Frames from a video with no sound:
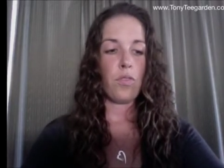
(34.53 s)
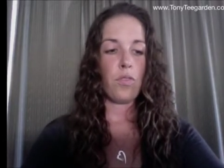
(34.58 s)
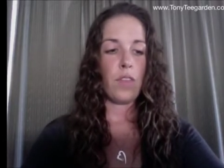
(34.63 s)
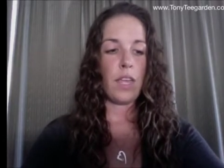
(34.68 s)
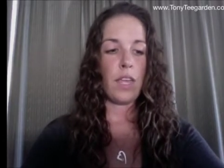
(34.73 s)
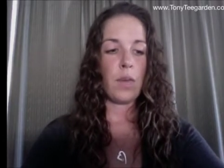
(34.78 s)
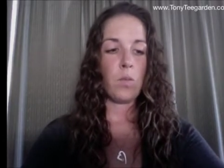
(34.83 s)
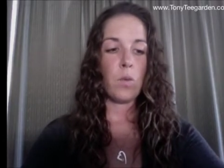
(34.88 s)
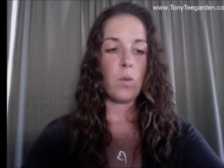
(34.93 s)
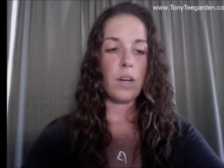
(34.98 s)

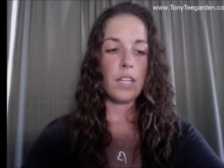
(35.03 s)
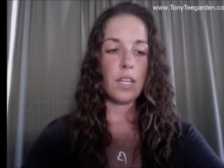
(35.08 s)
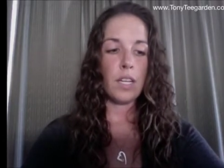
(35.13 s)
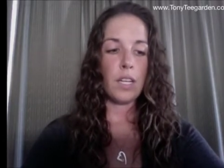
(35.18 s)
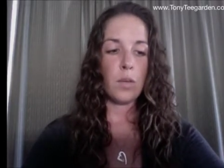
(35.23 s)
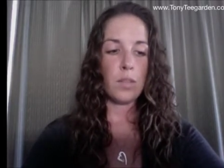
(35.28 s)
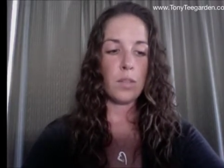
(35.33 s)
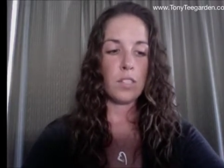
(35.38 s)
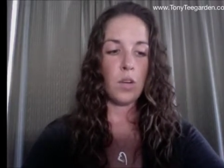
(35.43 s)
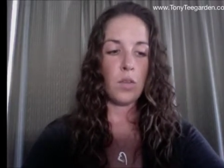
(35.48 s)
in
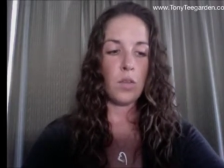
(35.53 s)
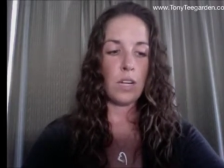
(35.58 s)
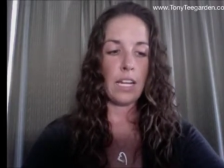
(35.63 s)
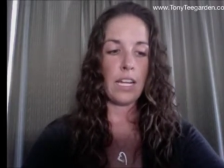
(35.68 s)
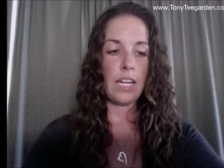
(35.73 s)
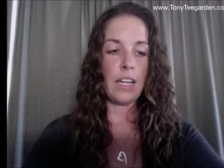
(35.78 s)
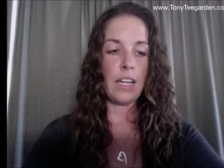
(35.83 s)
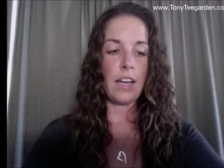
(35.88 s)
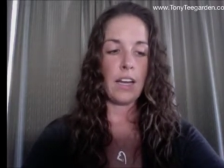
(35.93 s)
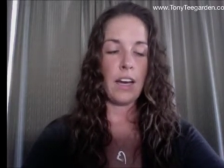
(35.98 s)
working with
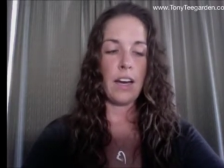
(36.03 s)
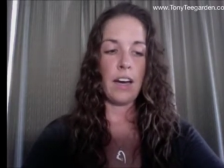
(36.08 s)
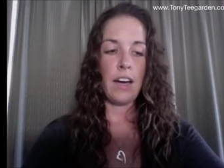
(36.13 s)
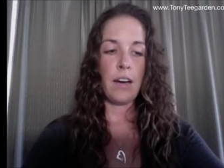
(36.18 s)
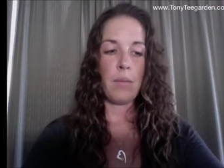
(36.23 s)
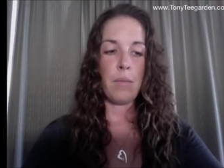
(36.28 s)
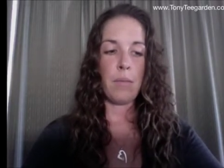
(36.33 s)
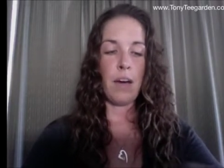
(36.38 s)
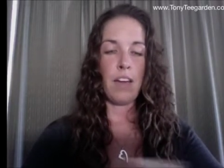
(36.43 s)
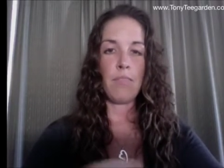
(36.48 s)
Tony,
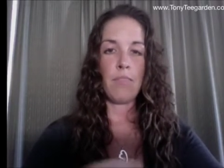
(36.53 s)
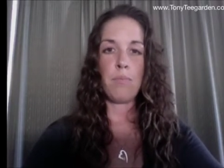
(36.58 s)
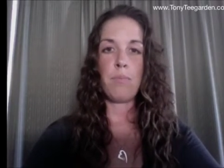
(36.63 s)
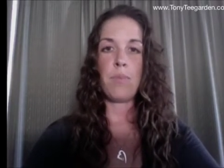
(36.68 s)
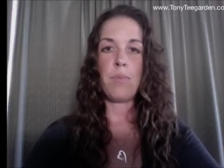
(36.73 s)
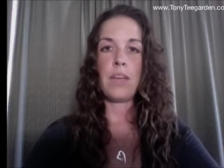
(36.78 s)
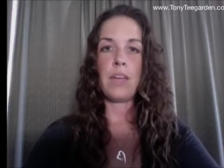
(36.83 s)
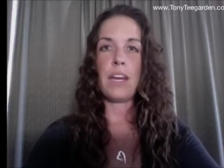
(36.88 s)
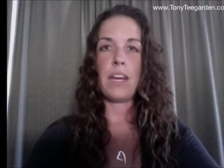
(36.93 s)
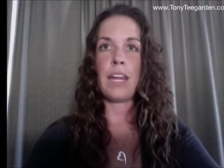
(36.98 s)

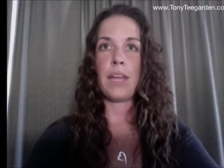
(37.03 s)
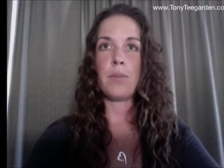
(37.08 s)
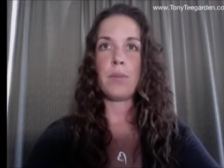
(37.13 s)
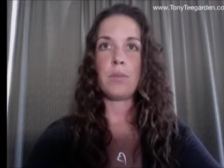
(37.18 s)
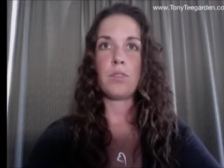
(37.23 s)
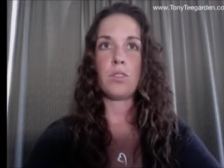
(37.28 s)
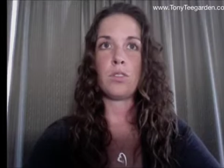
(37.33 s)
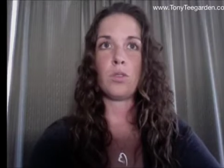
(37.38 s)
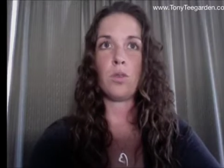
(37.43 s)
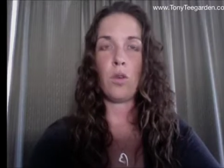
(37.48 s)
I've been
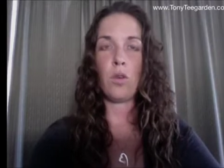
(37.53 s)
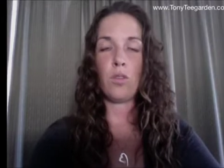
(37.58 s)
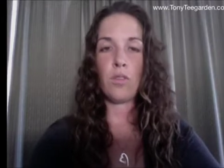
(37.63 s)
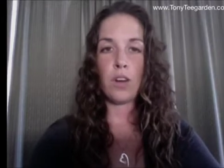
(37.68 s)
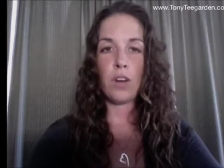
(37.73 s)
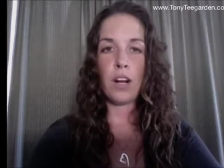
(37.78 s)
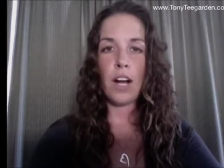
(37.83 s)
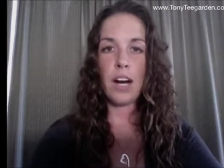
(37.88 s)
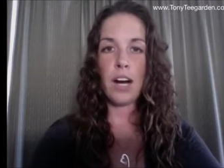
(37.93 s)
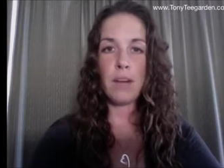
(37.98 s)
able to
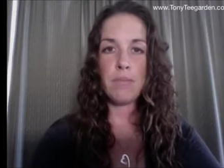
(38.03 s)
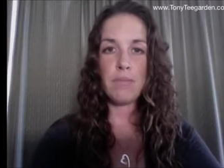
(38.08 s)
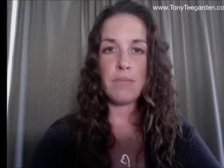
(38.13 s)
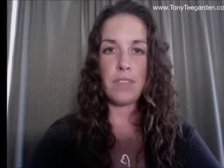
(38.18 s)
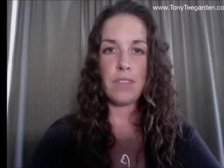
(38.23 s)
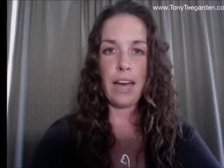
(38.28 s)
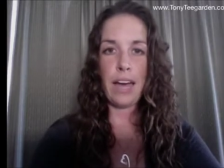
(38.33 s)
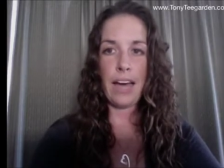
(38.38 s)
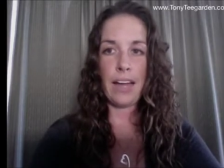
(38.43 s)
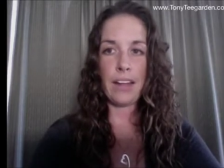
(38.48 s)
overcome
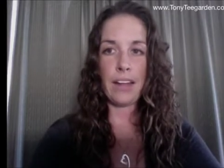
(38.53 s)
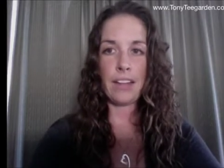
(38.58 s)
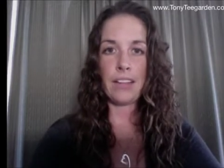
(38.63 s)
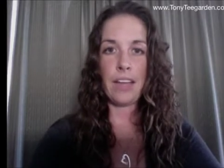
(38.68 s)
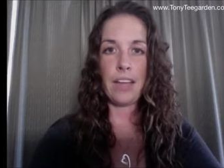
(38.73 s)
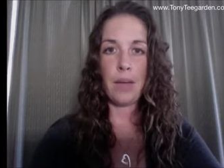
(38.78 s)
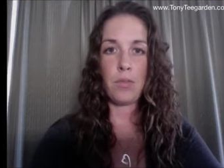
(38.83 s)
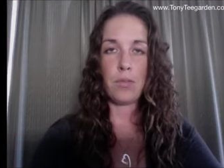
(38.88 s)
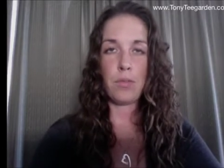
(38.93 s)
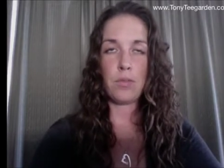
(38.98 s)

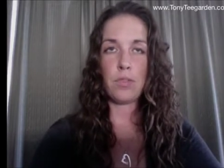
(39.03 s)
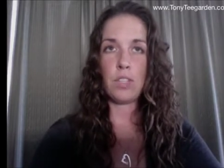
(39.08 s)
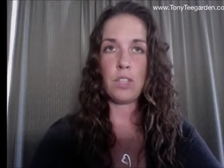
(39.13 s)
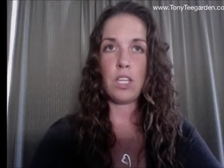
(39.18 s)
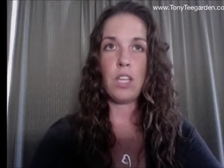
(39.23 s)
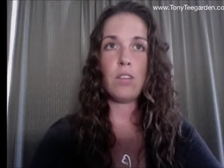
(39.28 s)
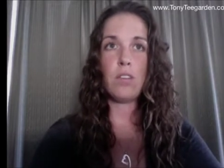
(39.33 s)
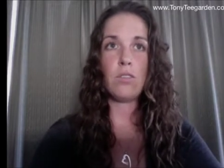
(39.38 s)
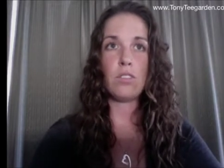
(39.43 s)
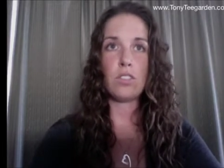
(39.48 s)
that
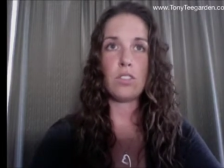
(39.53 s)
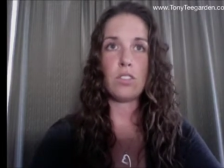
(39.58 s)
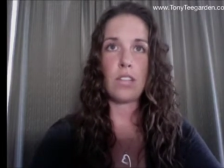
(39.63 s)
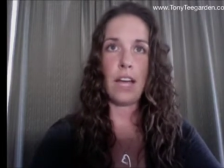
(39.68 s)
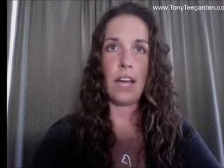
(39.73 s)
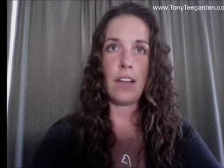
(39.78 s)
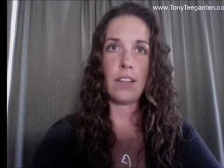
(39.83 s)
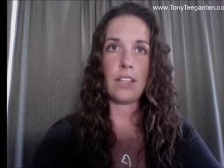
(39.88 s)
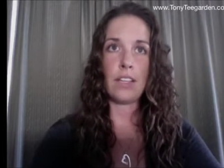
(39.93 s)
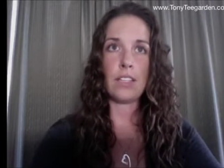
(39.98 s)
huge
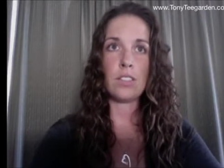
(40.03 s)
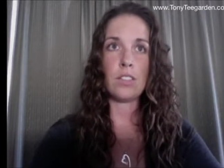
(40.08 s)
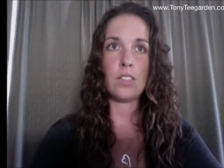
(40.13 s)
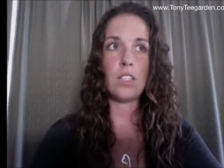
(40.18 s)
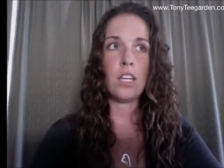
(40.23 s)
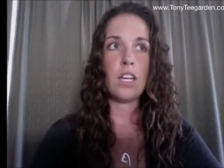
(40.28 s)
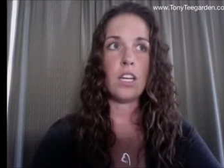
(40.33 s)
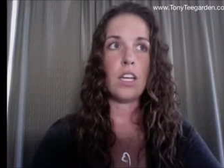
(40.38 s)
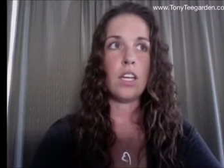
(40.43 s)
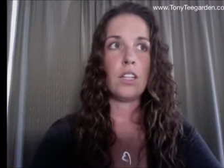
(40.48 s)

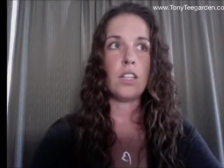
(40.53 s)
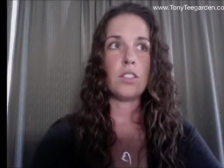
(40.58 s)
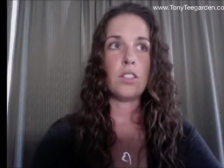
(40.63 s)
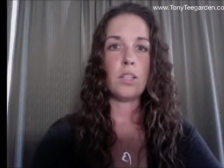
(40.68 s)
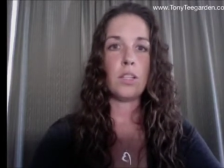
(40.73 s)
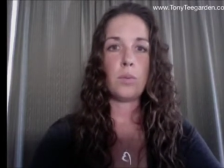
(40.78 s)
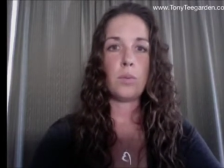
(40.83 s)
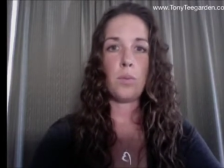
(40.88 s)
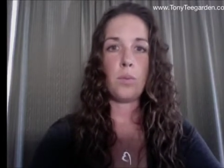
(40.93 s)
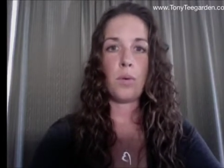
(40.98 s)
challenge
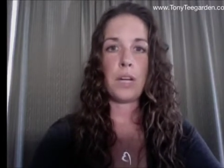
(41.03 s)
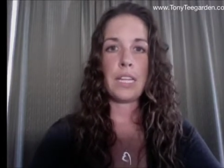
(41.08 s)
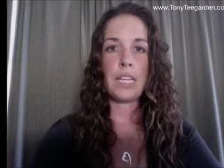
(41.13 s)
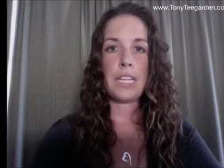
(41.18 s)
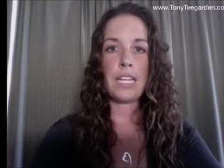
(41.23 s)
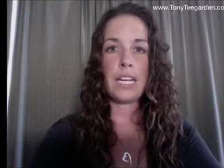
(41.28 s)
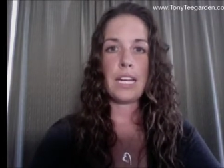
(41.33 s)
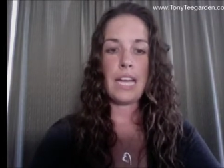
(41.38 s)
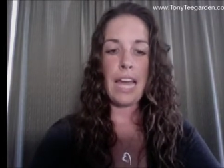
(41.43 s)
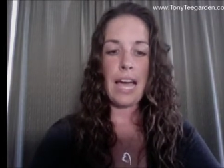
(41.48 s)
to the point
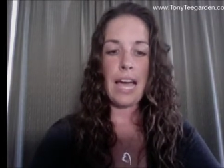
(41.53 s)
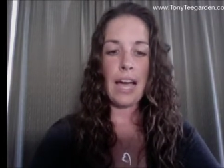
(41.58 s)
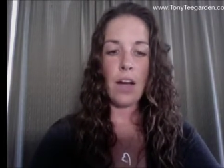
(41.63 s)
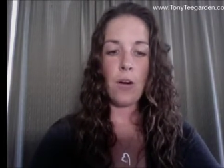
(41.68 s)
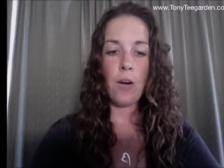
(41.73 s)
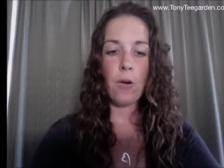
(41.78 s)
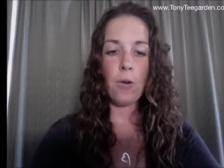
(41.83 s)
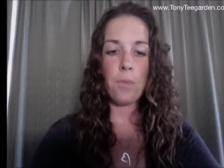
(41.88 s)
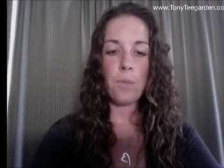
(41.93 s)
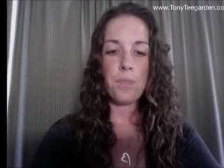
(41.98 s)
that
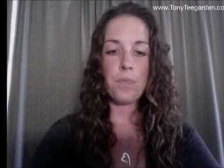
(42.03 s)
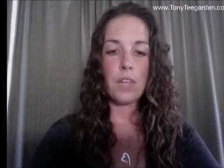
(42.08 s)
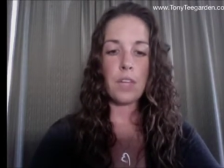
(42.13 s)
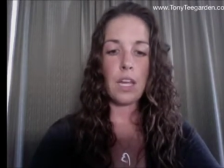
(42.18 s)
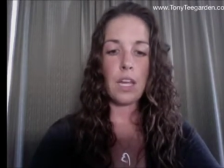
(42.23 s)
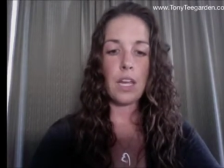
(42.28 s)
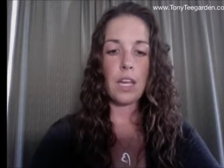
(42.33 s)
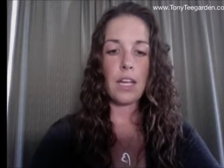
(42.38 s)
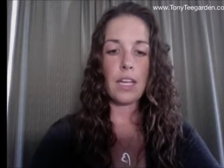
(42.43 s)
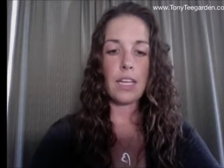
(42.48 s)
now
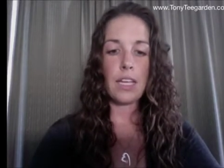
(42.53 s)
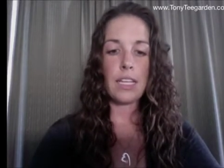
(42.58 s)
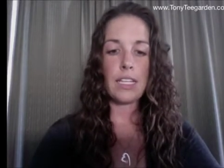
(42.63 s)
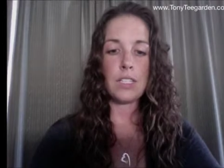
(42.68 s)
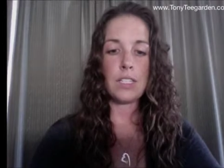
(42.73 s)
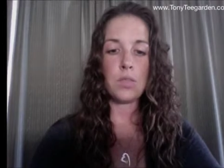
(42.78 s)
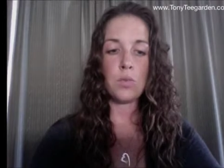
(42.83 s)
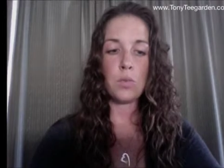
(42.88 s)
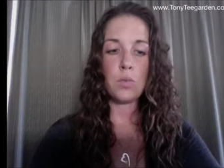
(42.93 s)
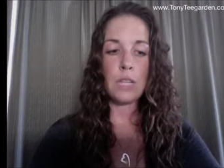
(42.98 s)

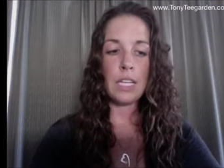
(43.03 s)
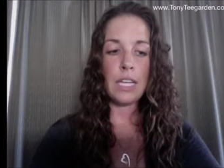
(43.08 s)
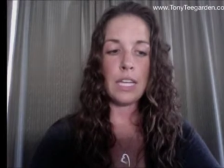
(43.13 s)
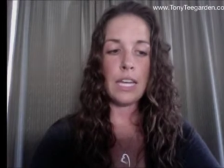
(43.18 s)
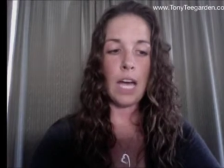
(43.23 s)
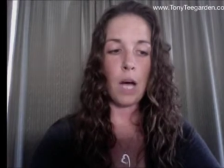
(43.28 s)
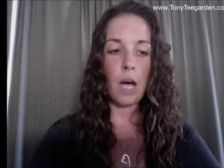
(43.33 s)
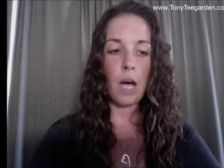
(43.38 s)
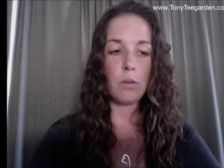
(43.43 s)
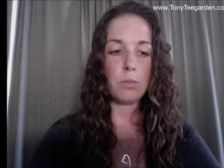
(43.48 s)
he's
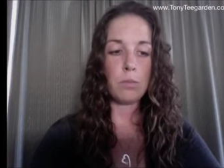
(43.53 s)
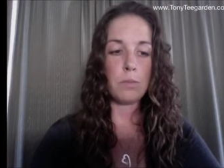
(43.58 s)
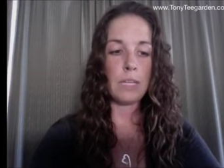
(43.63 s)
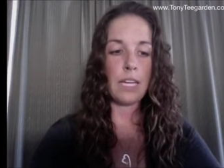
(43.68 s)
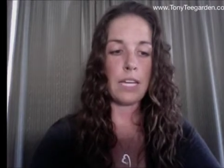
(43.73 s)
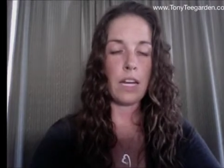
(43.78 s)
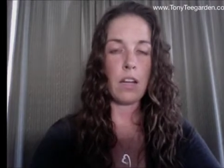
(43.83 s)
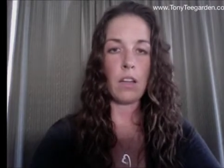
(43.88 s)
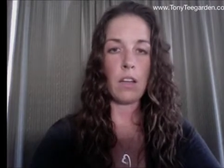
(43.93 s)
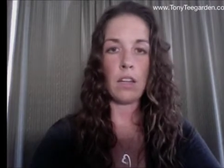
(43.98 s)
really helped me
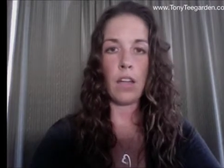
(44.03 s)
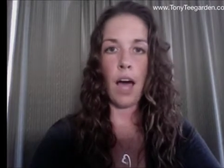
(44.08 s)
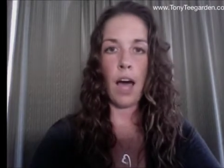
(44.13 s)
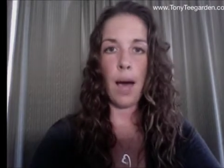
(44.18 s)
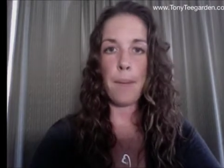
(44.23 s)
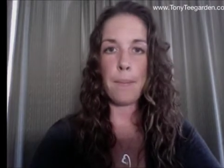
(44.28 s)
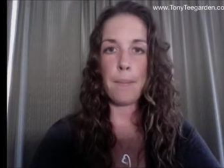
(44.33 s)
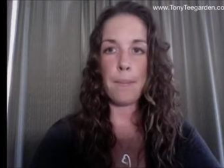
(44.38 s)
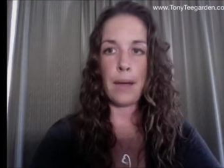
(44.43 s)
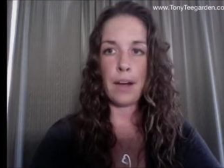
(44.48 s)
get a
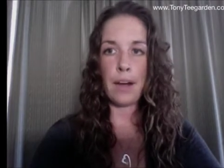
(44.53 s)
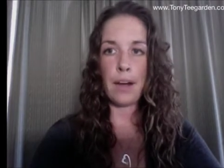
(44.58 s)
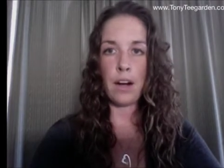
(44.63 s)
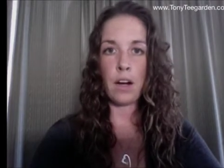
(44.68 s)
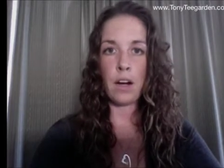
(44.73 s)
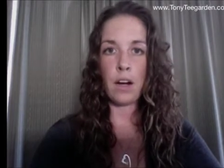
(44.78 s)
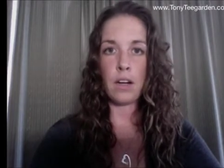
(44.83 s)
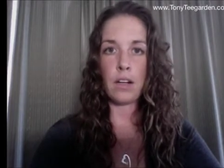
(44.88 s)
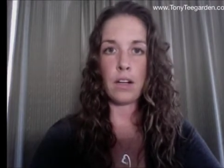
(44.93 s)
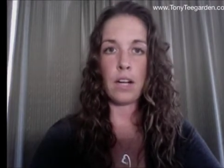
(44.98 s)
lot
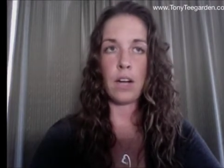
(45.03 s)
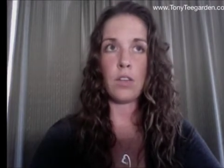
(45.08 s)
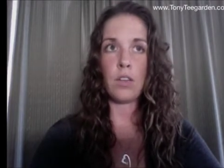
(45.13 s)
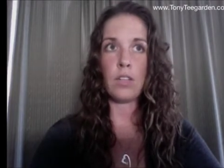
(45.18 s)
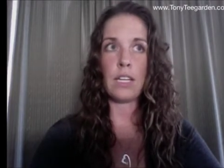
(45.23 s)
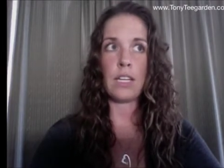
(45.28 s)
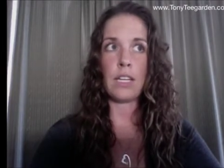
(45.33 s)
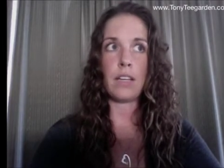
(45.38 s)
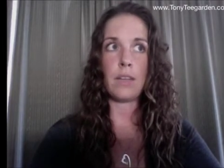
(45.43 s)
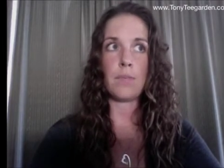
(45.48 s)
better, not
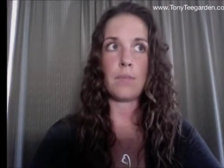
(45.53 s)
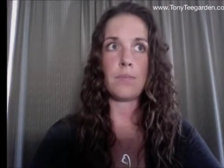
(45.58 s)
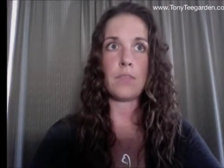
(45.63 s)
only